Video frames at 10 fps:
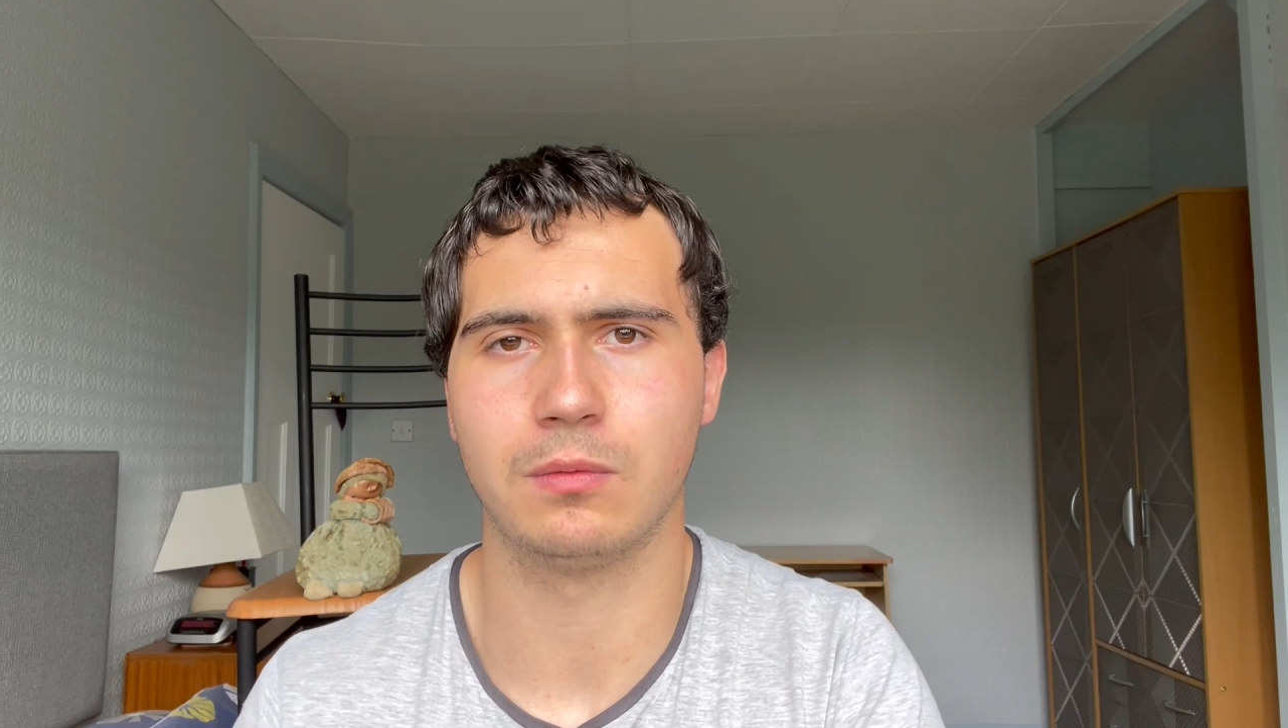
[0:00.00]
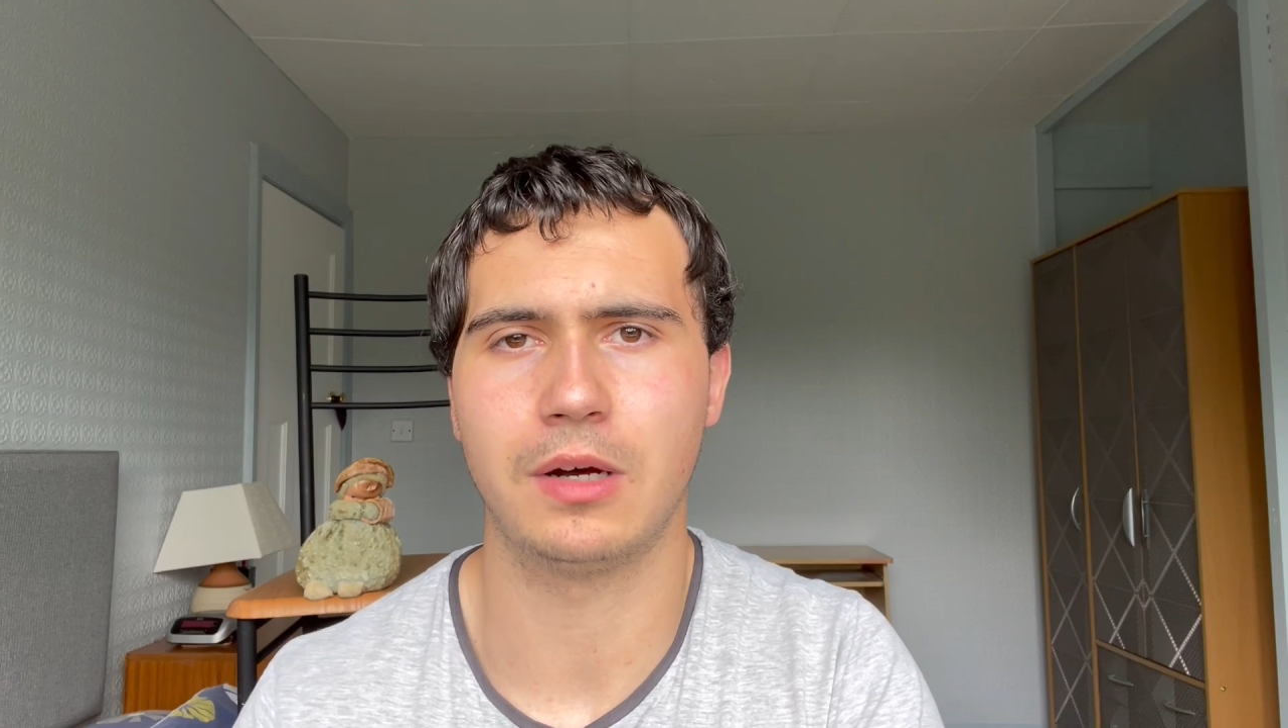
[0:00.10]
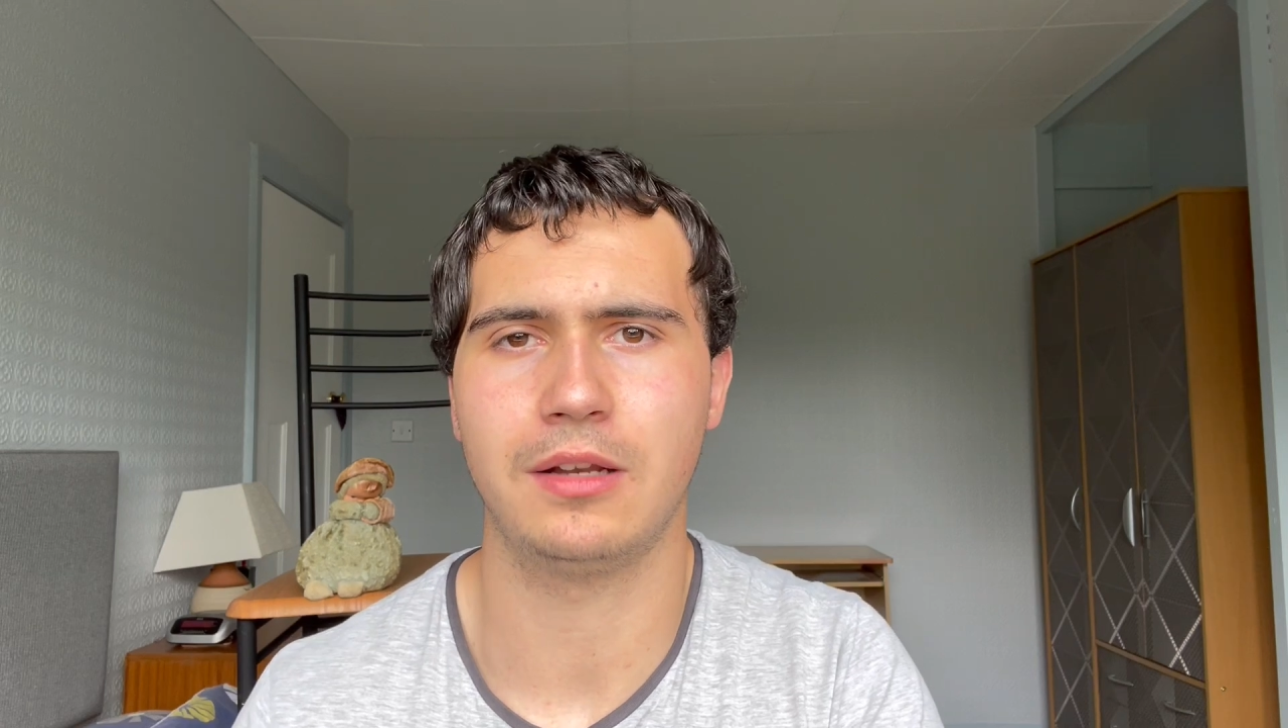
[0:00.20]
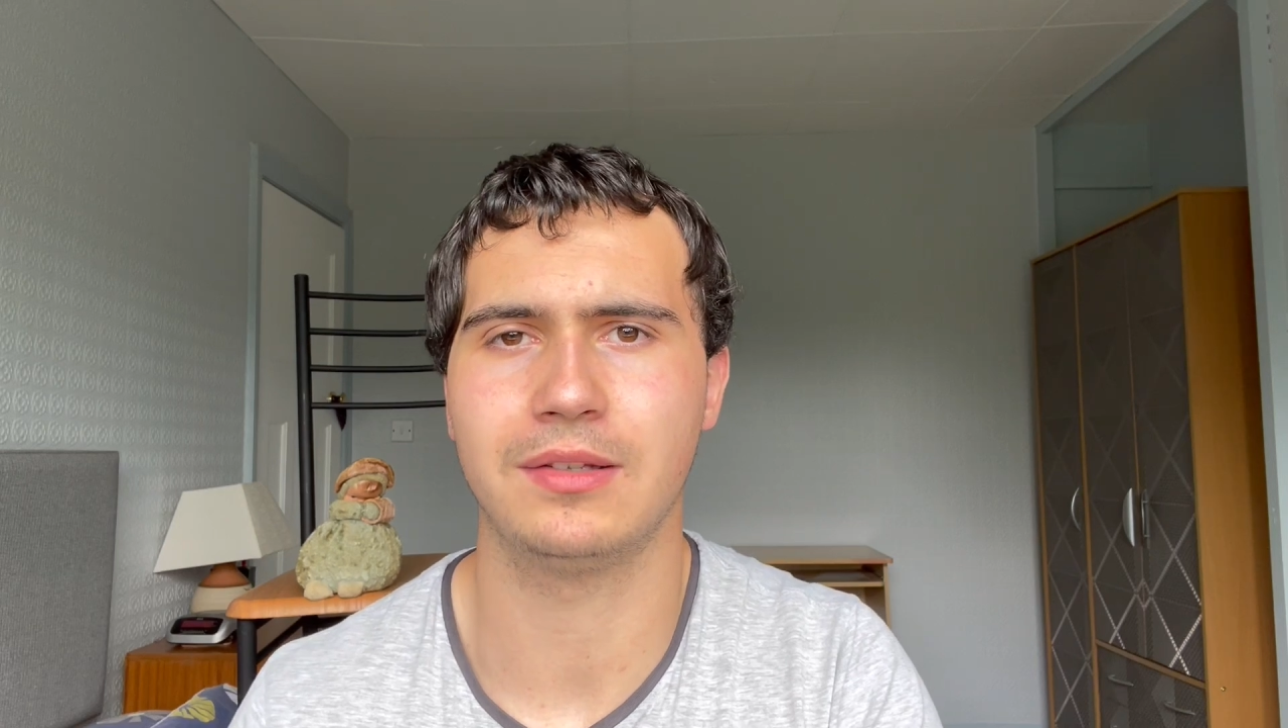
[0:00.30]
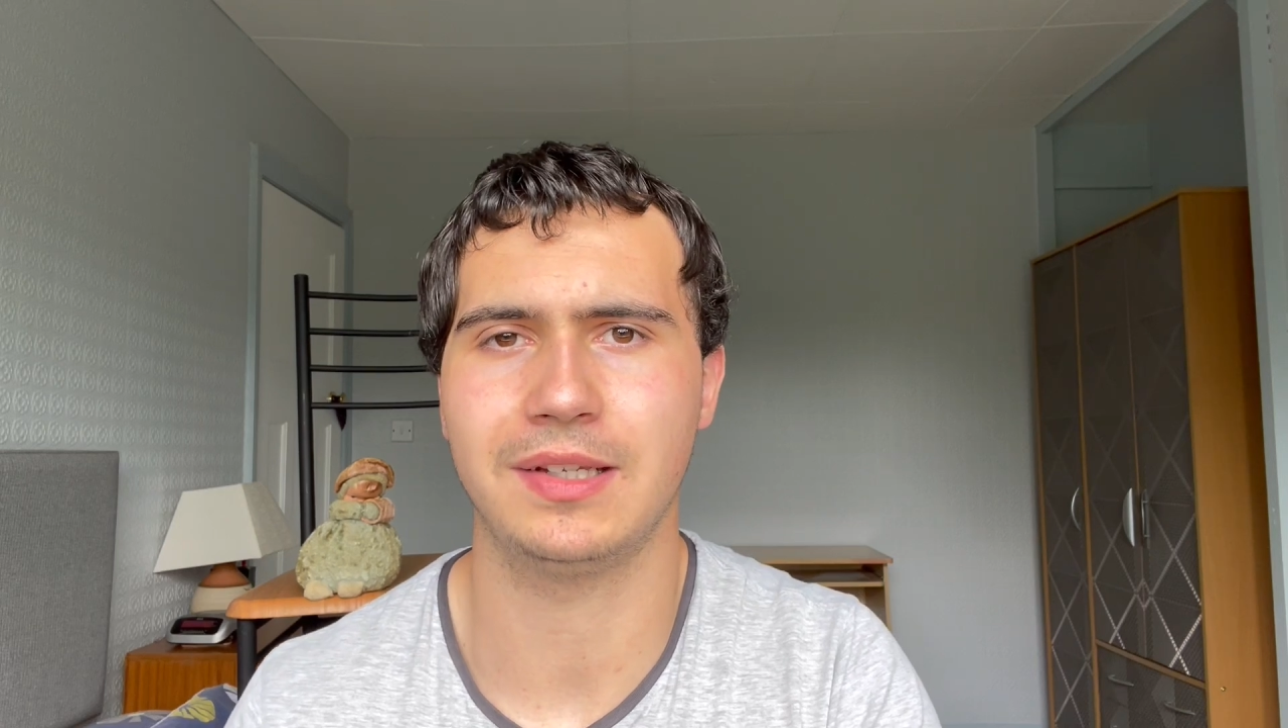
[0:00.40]

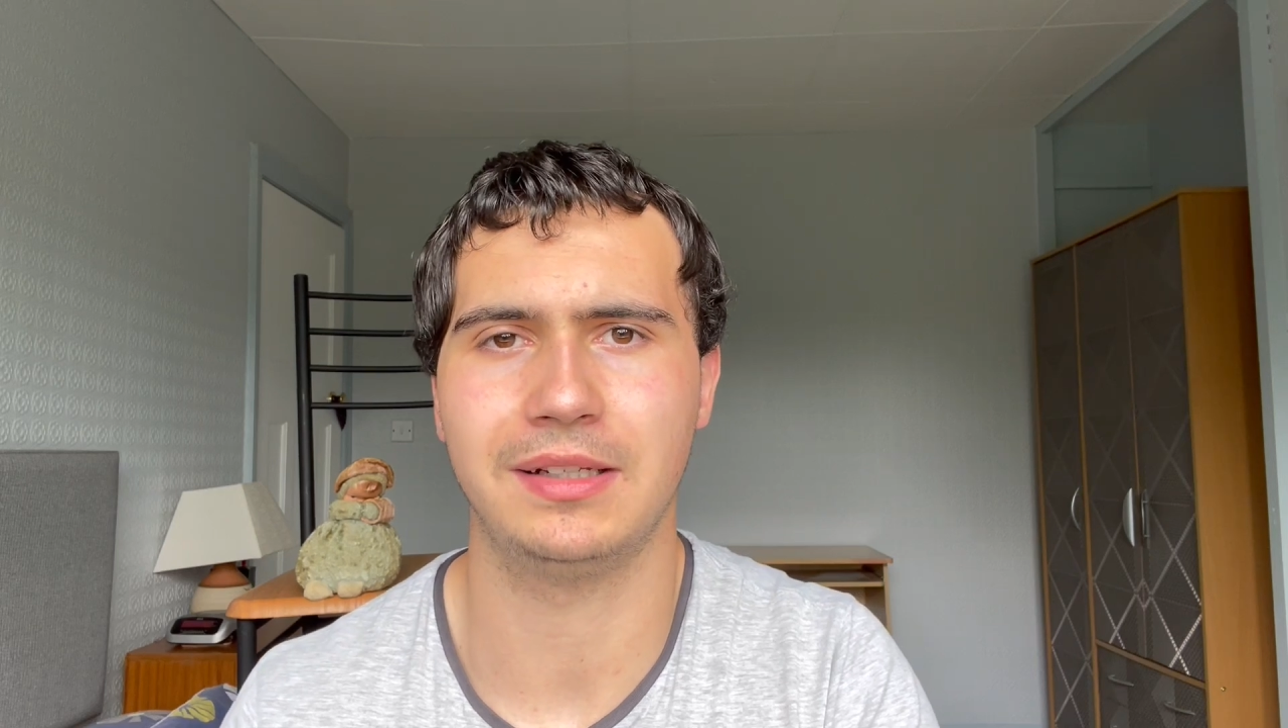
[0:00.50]
where does it